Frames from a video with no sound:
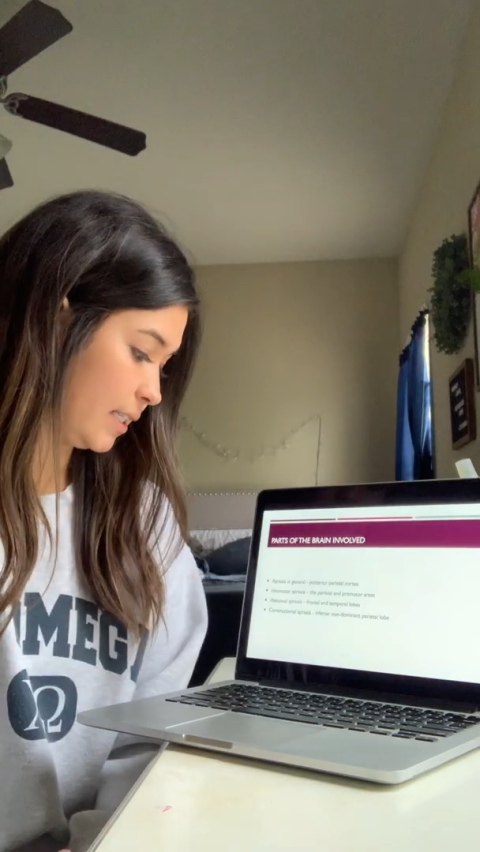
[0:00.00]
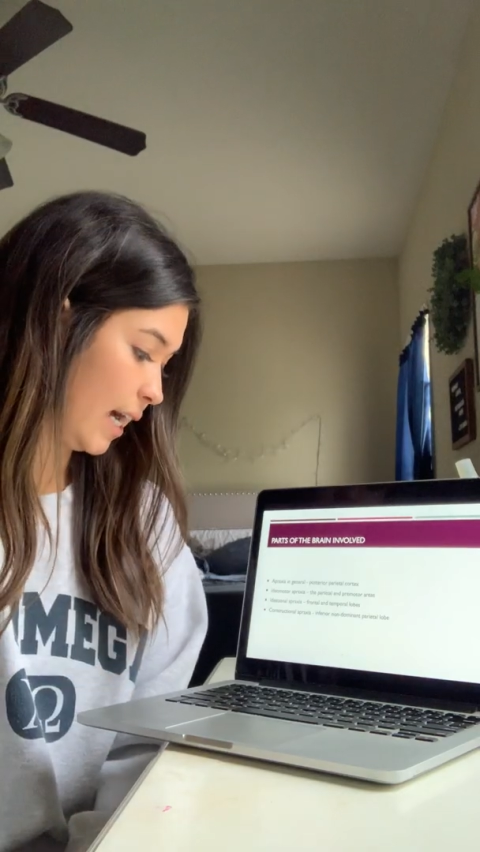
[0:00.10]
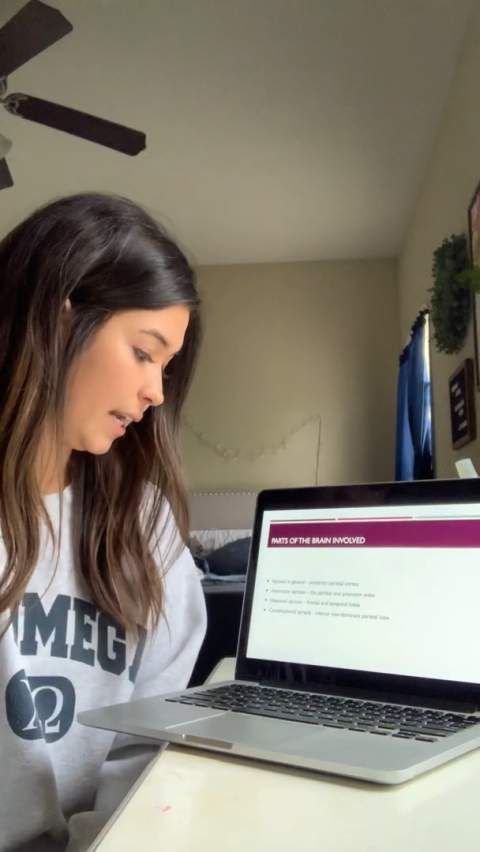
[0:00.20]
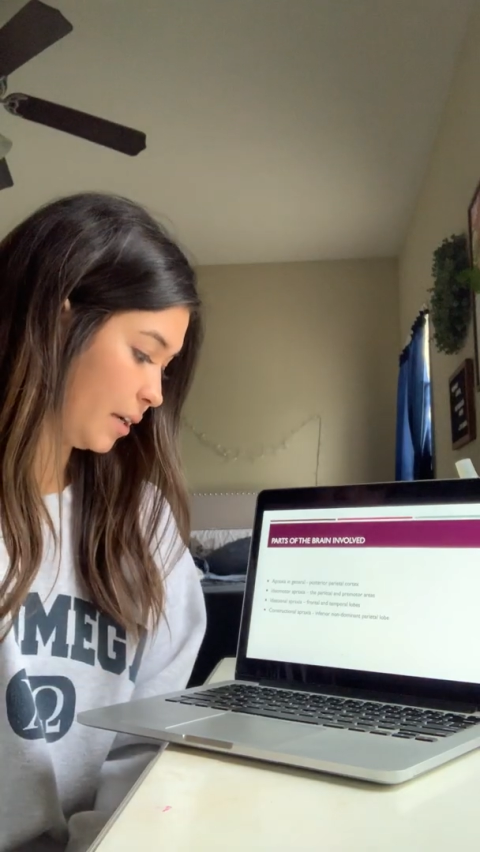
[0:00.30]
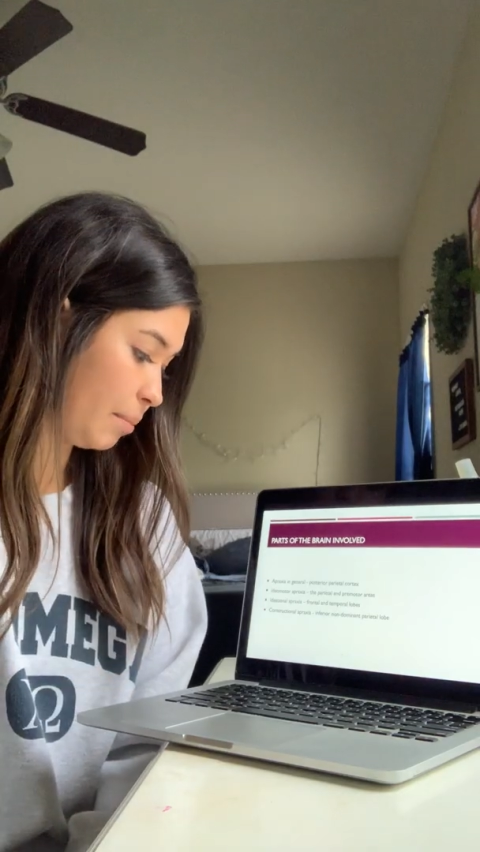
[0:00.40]
The
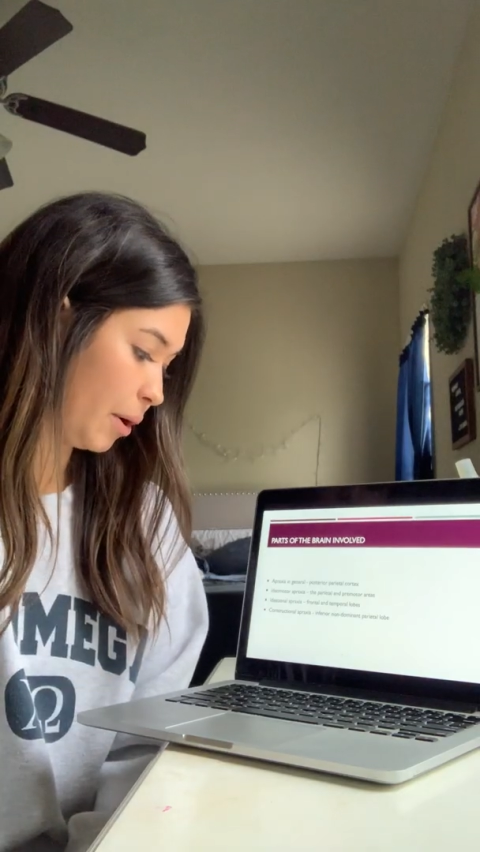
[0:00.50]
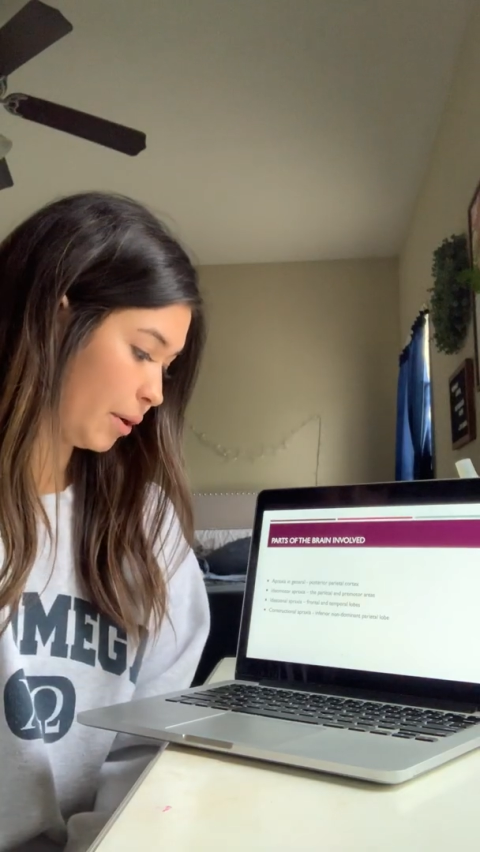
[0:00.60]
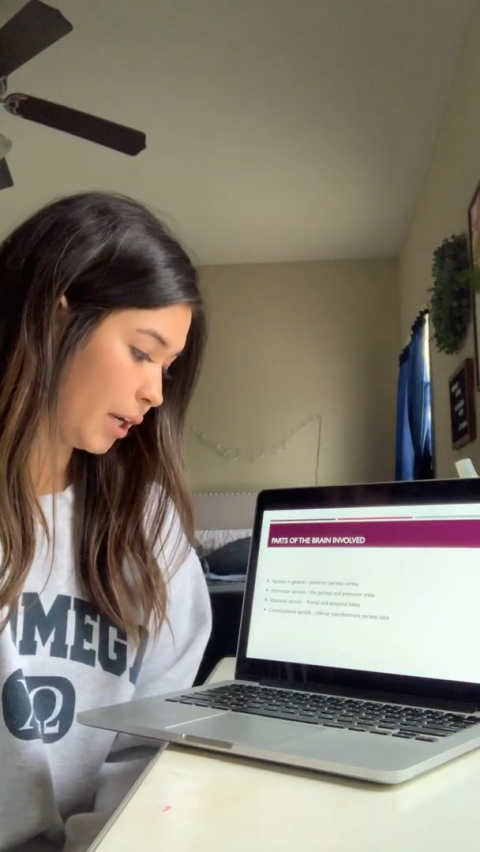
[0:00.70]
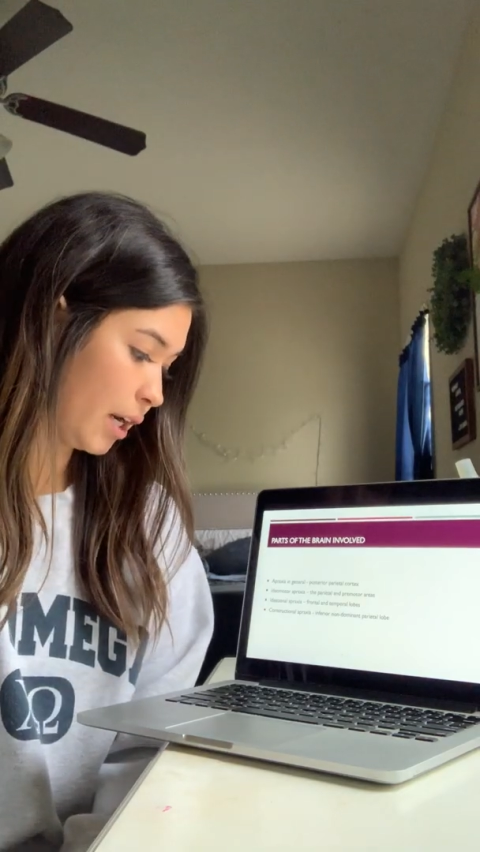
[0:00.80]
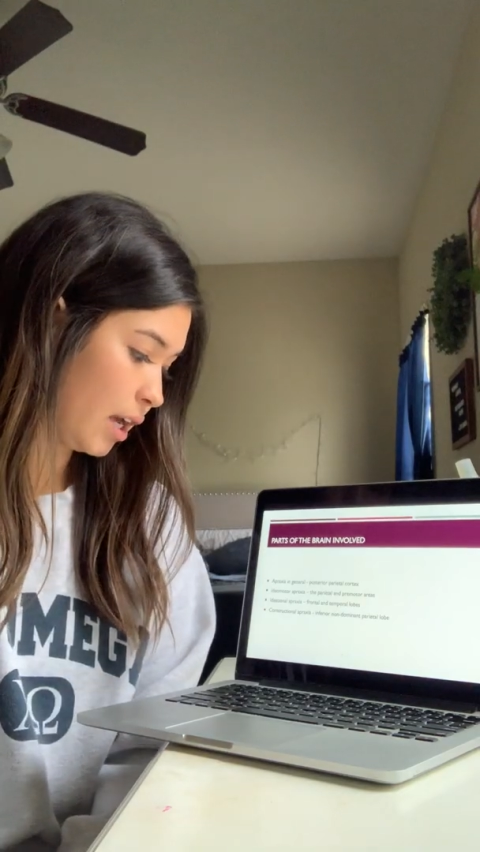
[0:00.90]

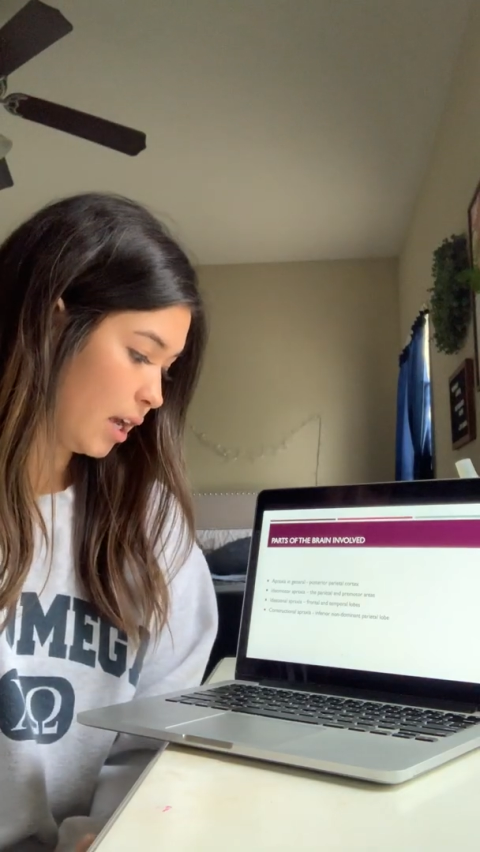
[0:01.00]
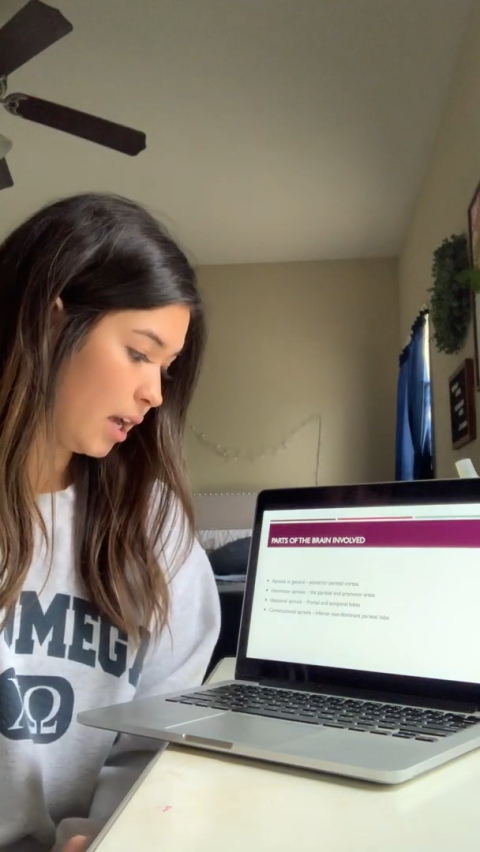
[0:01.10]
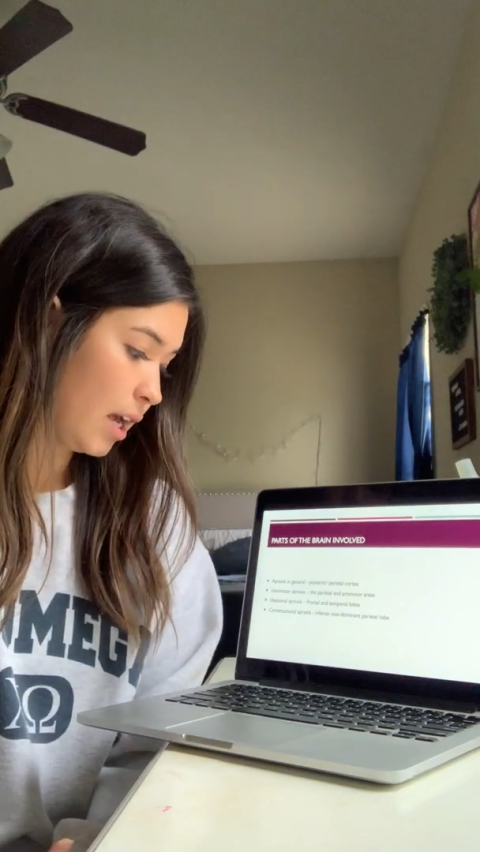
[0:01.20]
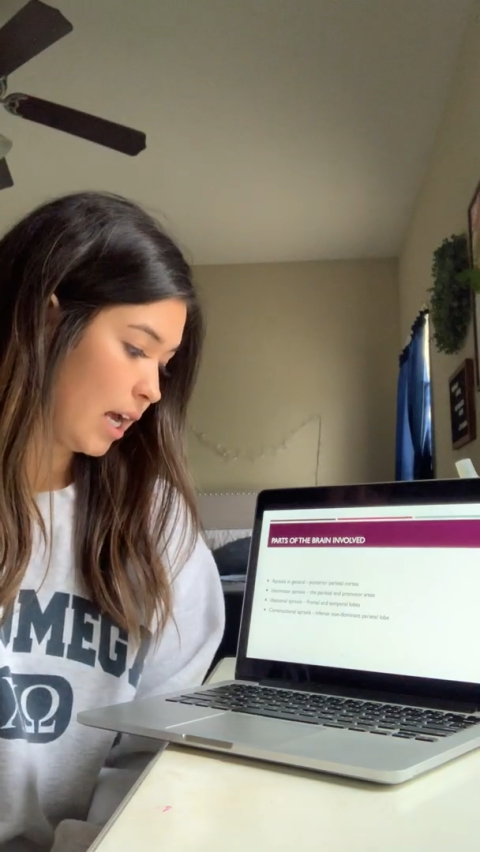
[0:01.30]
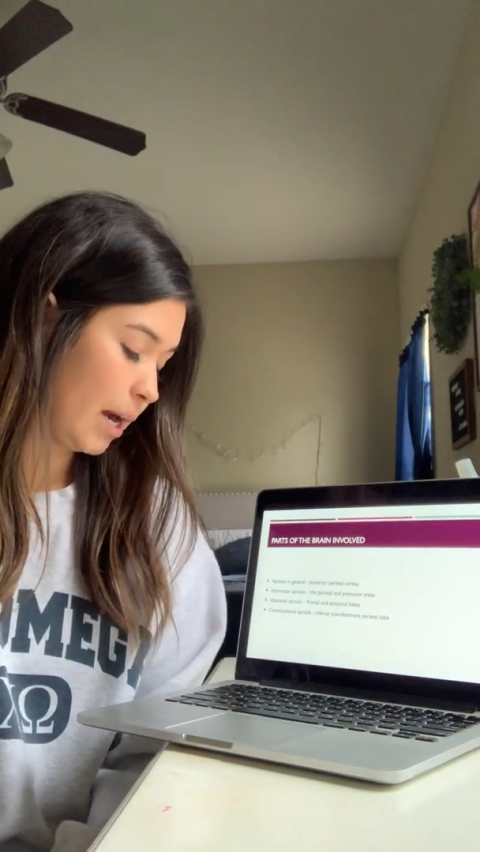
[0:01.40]
ideomotor
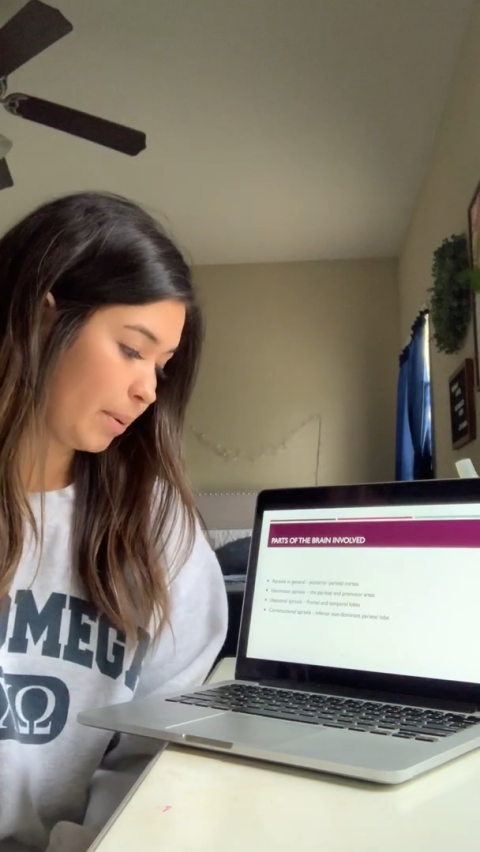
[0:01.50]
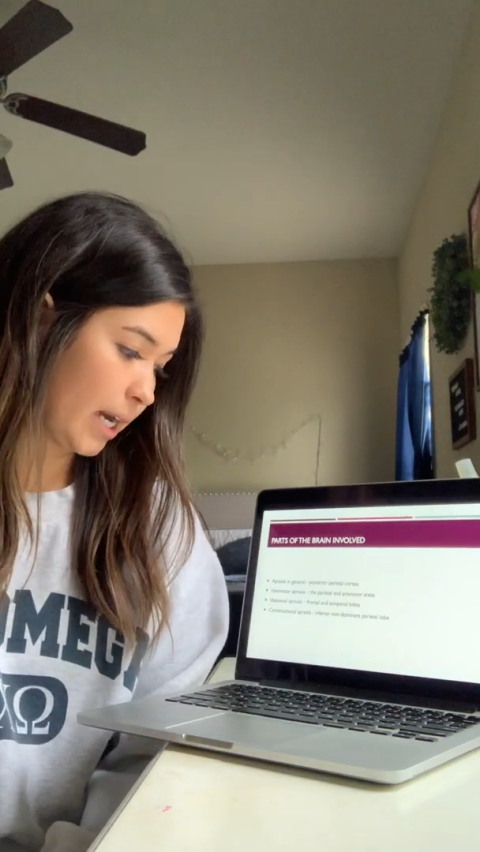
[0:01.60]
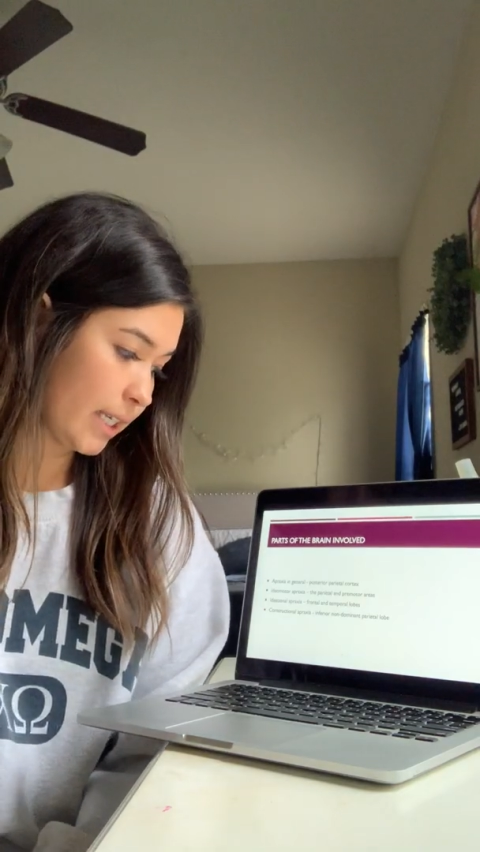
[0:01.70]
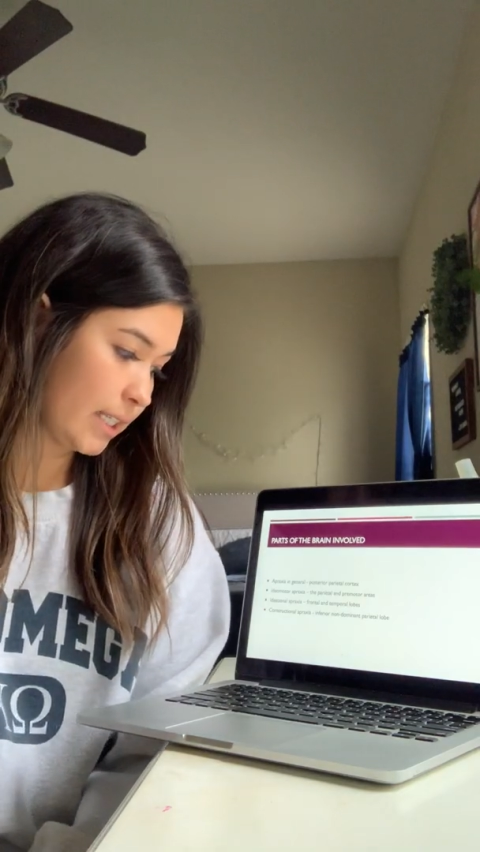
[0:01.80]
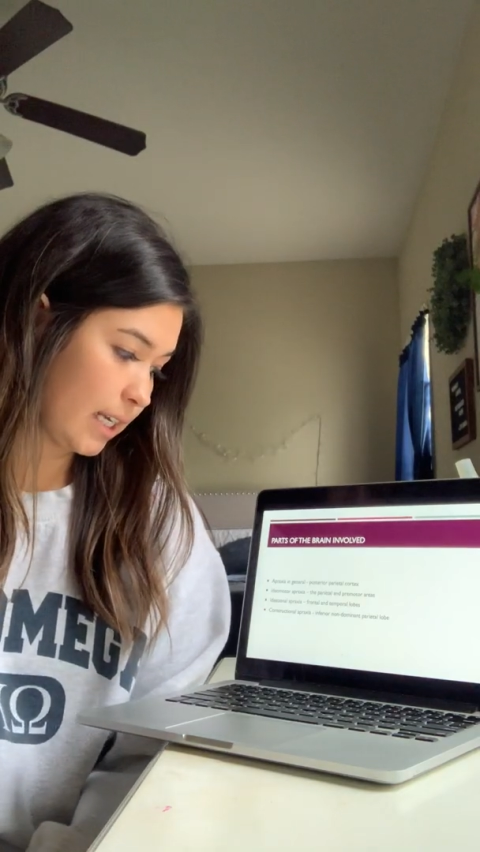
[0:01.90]

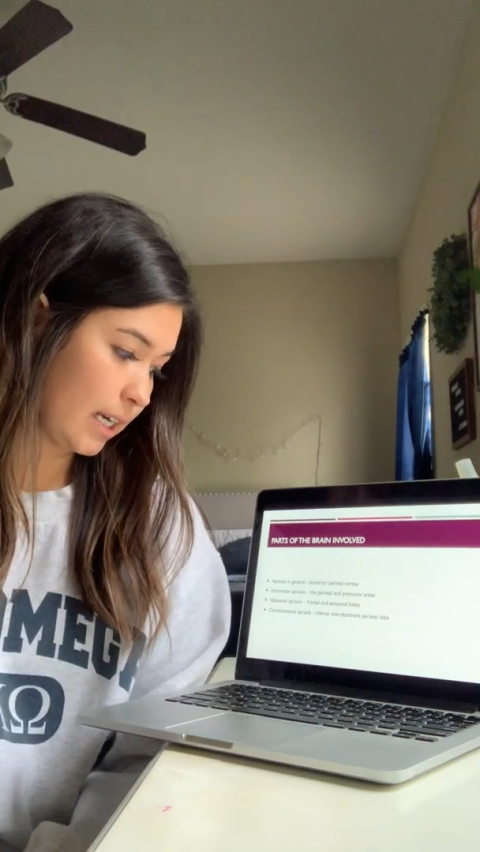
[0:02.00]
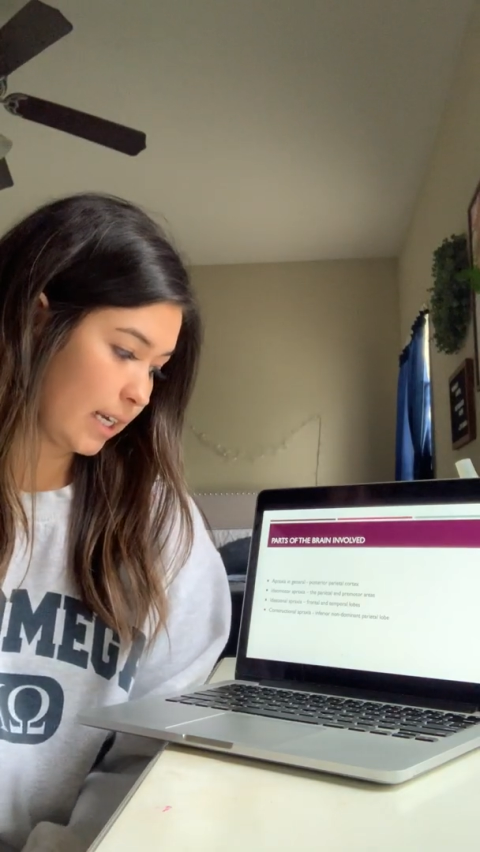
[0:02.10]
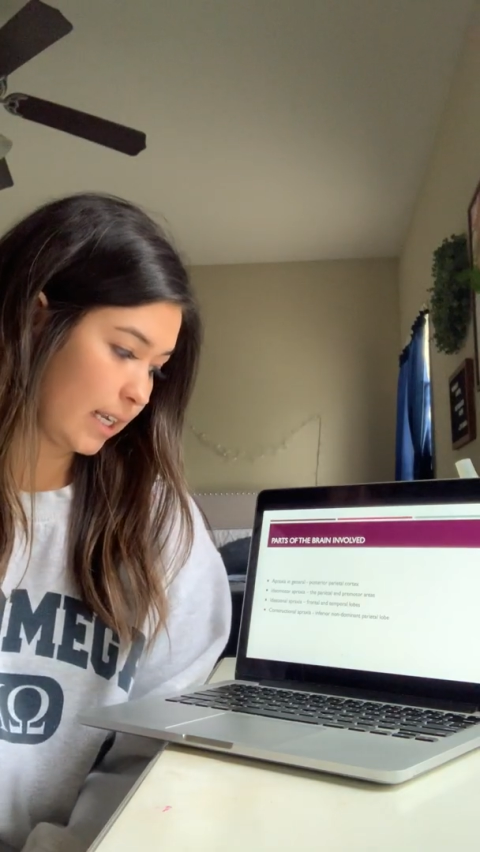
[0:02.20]
apraxia